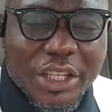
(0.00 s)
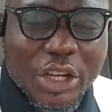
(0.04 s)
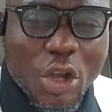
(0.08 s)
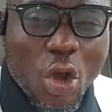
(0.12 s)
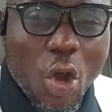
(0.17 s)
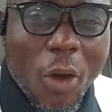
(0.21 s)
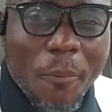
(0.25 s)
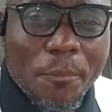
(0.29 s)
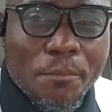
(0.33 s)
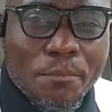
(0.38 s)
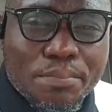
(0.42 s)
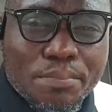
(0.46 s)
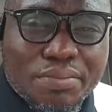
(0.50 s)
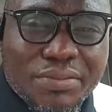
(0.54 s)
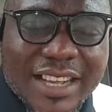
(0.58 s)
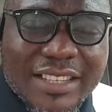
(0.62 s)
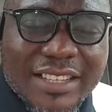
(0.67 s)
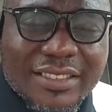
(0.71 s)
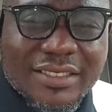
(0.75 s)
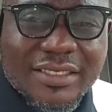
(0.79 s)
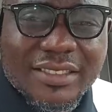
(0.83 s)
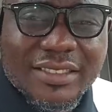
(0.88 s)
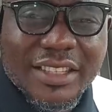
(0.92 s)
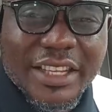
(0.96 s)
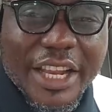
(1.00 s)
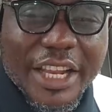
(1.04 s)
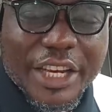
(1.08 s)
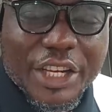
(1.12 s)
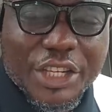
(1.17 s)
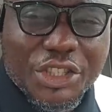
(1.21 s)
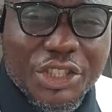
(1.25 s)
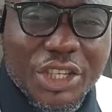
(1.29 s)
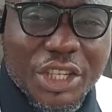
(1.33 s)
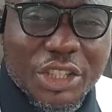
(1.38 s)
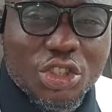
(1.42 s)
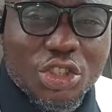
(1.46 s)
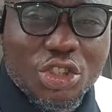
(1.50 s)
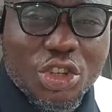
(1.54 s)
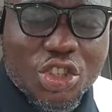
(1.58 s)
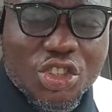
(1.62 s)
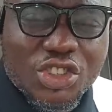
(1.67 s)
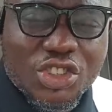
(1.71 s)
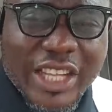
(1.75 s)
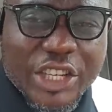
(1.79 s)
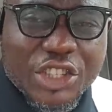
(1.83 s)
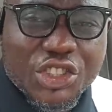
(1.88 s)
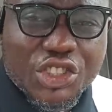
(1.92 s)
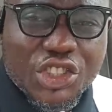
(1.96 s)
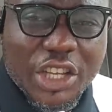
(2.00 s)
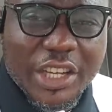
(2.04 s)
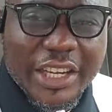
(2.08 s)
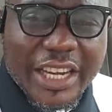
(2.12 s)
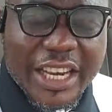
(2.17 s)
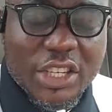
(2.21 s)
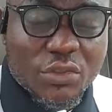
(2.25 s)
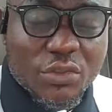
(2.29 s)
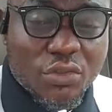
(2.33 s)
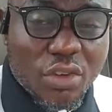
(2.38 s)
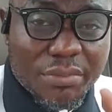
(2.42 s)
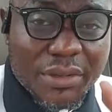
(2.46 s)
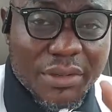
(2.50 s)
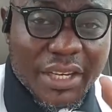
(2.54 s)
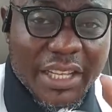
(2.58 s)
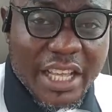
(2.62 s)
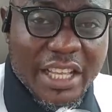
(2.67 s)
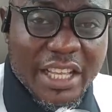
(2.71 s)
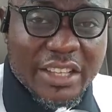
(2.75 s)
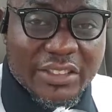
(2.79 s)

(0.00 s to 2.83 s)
the oppressed indigenous Nigerians from the